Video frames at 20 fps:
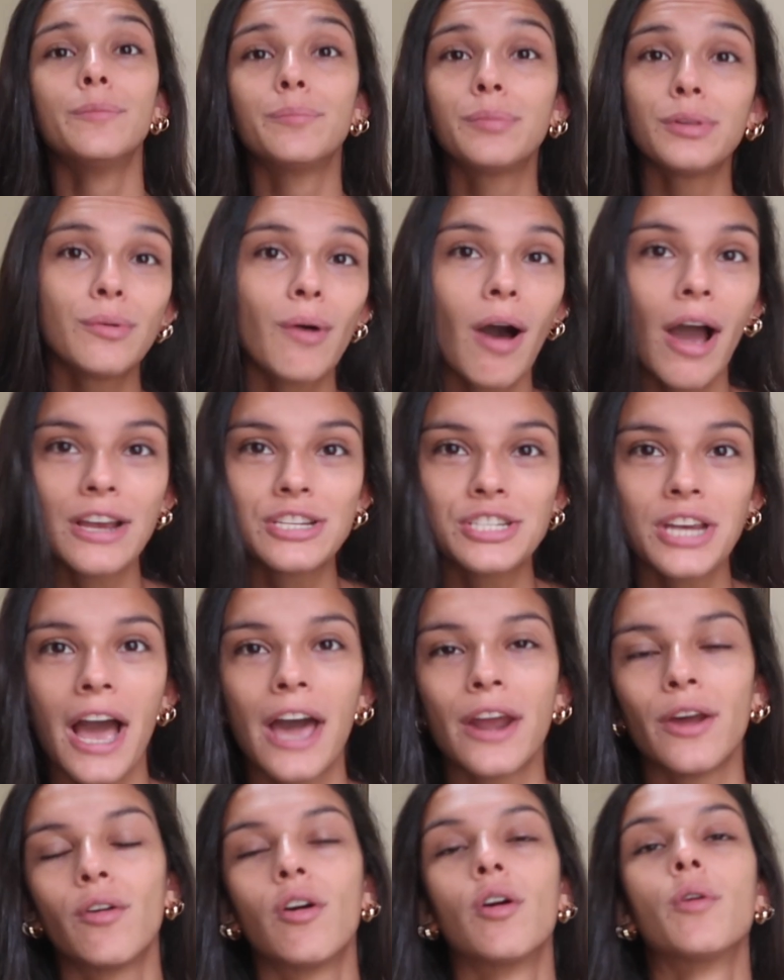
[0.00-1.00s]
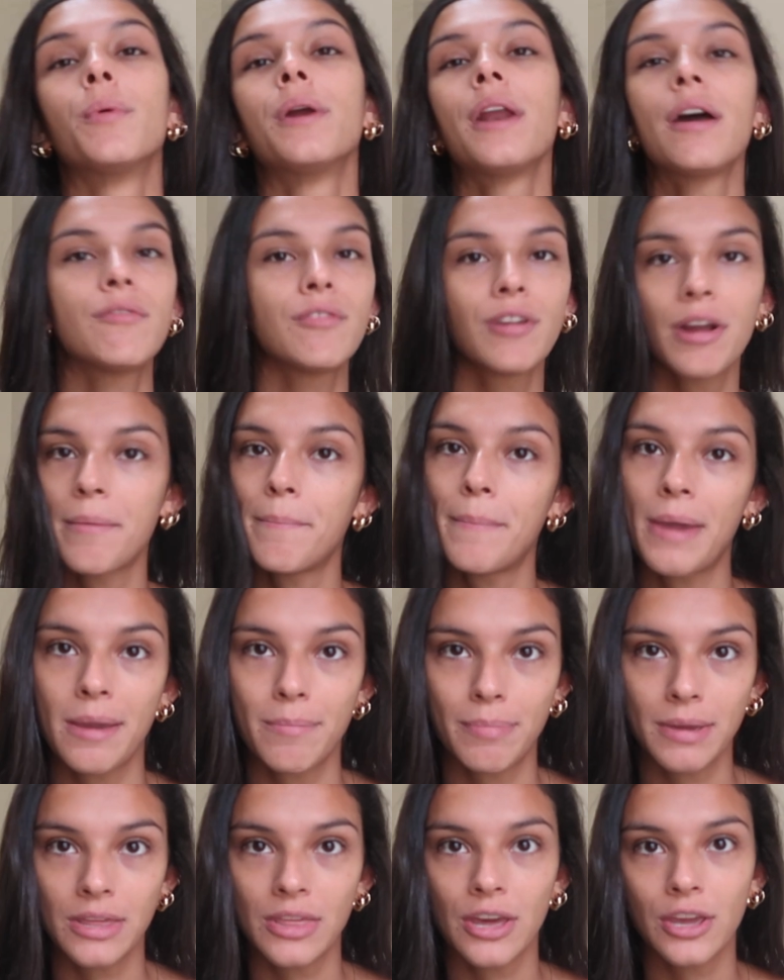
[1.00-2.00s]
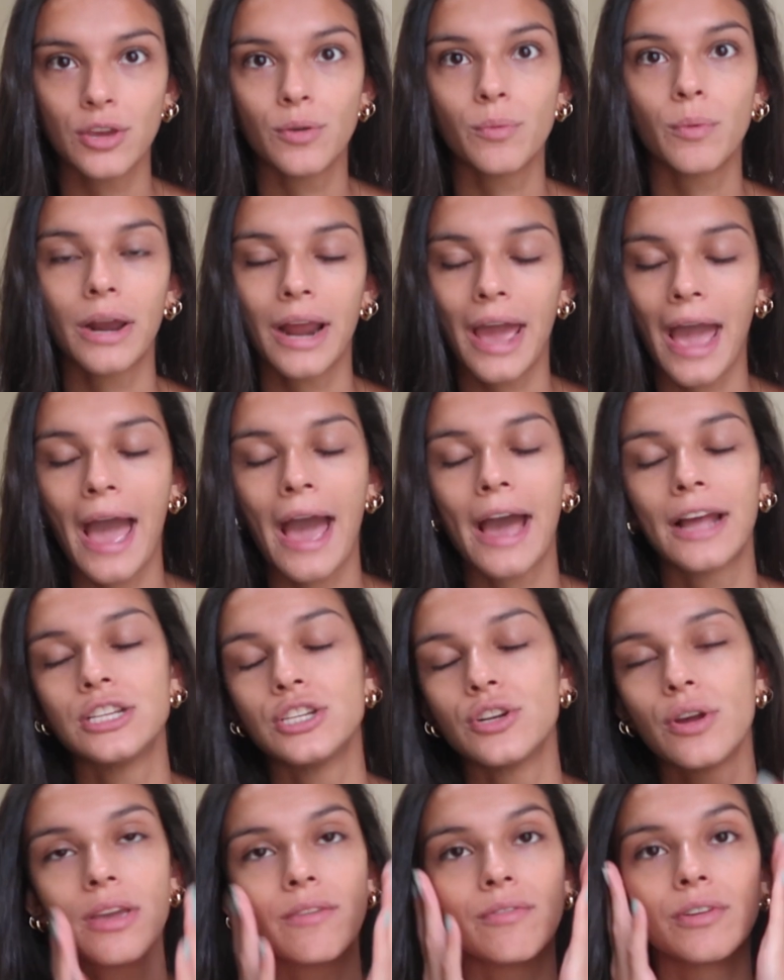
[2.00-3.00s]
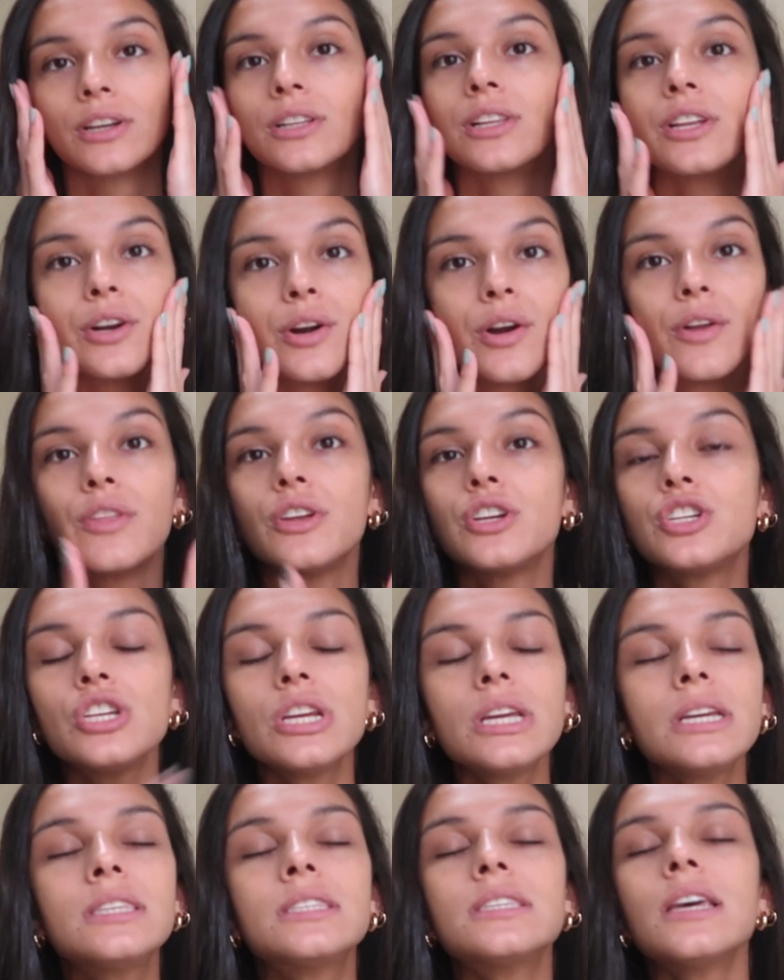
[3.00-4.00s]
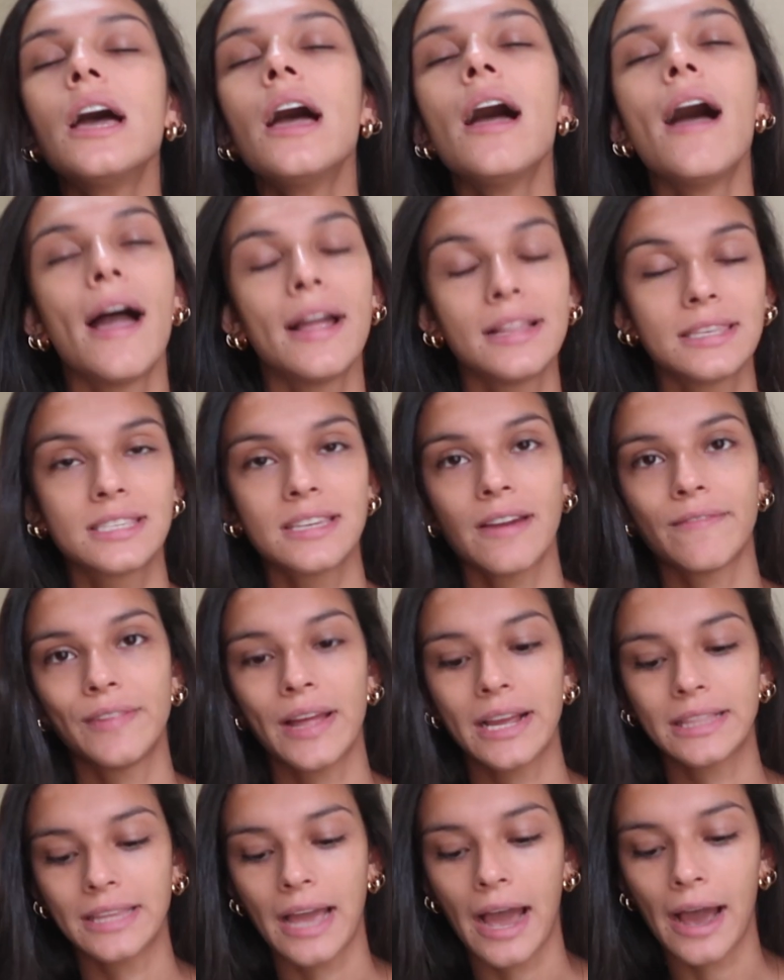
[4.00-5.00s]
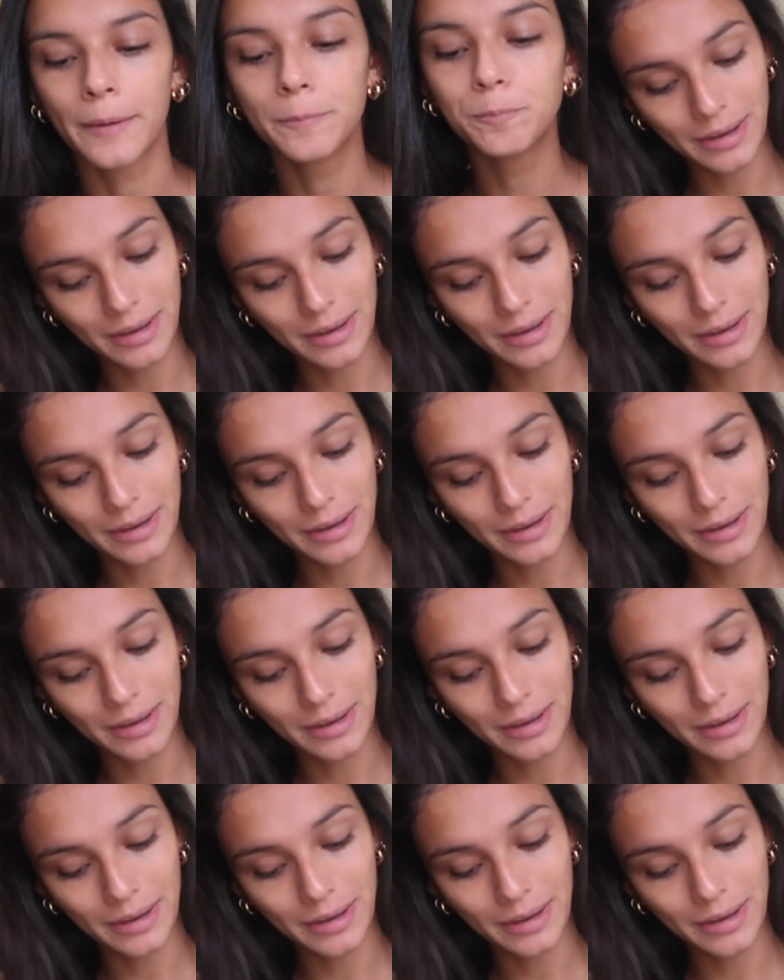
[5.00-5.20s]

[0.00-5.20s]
Blue eyeshadow or whatever it may be that you want to add, you know, even glitter on the cheeks and stuff like that.